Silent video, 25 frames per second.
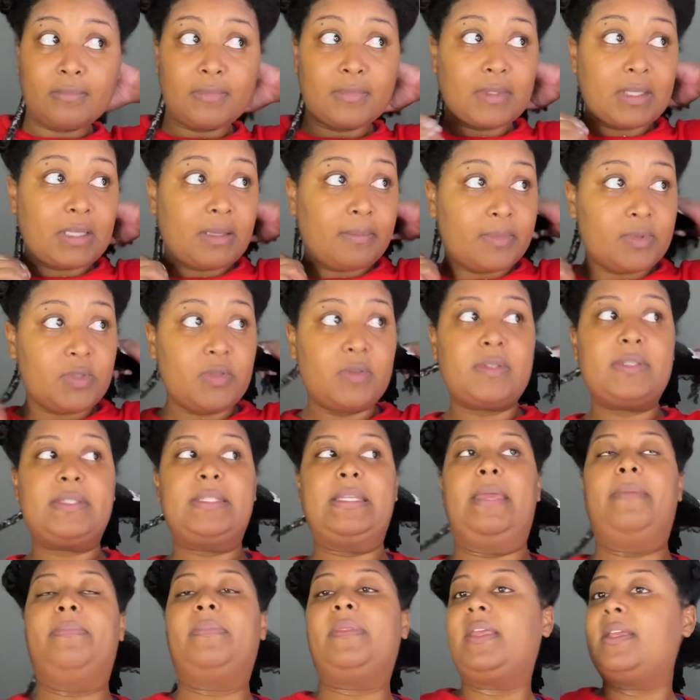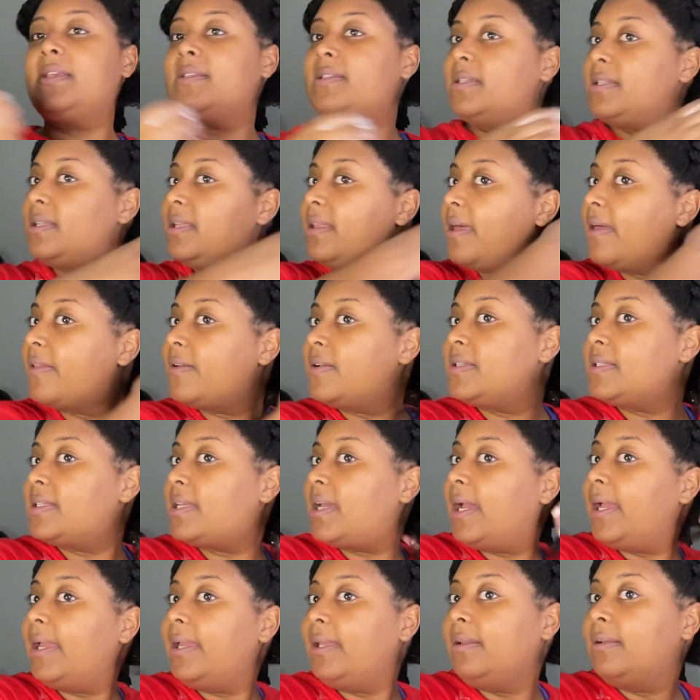I'm gonna do the same things to the other
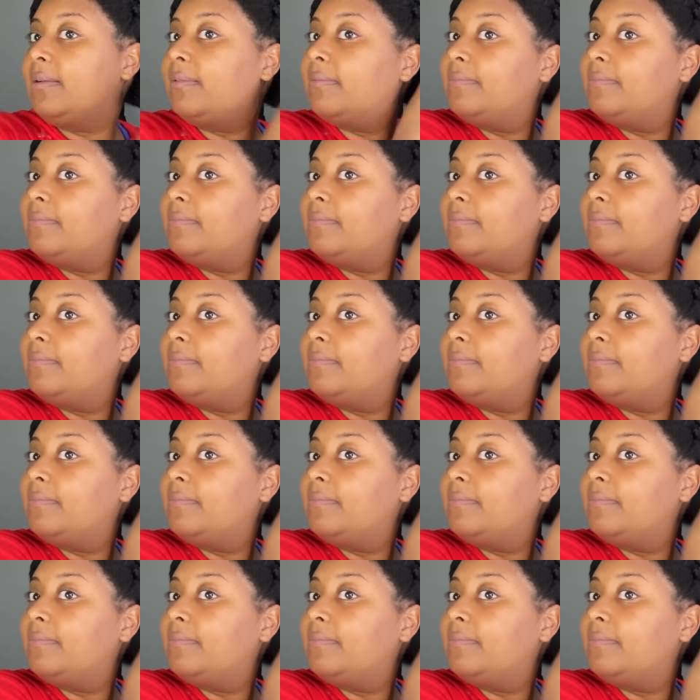side.